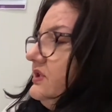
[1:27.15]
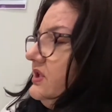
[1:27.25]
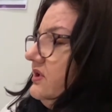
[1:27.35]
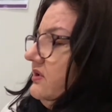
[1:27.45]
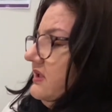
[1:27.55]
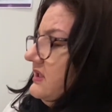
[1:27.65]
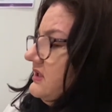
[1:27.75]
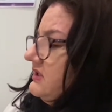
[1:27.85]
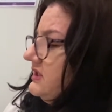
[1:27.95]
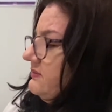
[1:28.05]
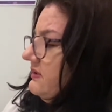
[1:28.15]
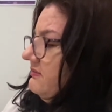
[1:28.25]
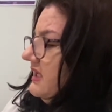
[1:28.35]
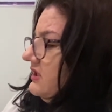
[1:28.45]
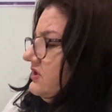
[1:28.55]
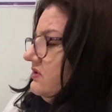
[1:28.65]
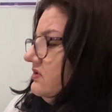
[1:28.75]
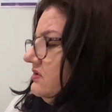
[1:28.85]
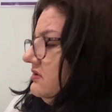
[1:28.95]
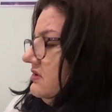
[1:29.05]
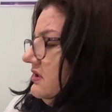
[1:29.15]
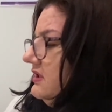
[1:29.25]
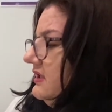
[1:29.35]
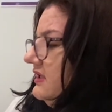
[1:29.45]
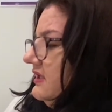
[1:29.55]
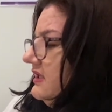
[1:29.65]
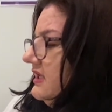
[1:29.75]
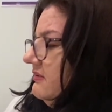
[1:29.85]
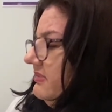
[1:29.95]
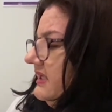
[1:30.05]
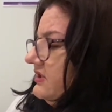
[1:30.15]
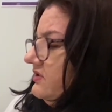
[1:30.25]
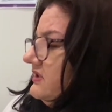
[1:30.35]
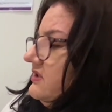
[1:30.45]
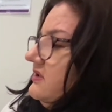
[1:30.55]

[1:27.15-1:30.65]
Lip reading: to do is I just want to make sure that picture is on